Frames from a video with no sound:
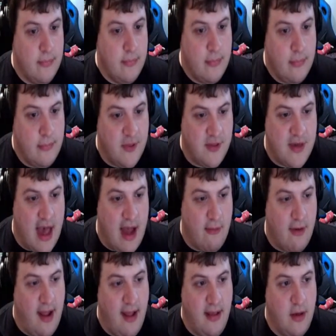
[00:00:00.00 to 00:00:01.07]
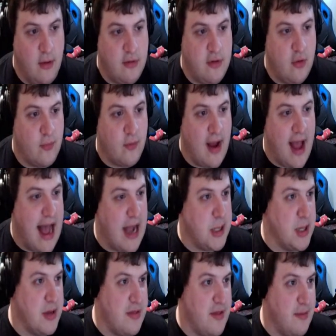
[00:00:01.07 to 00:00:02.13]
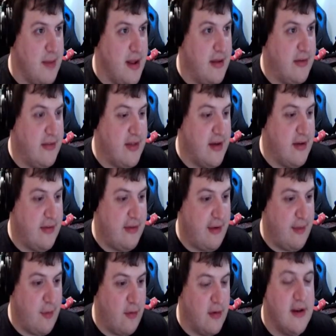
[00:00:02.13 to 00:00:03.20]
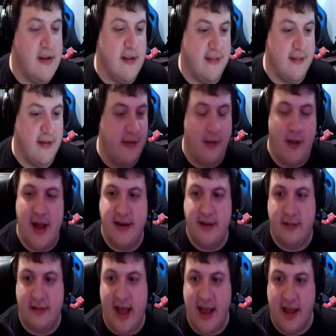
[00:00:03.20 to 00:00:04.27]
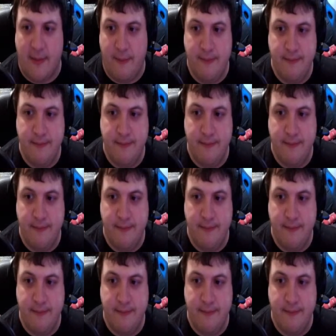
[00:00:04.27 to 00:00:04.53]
He's got YouTube reaction thumbnails, though, so I'm already disinclined to like him.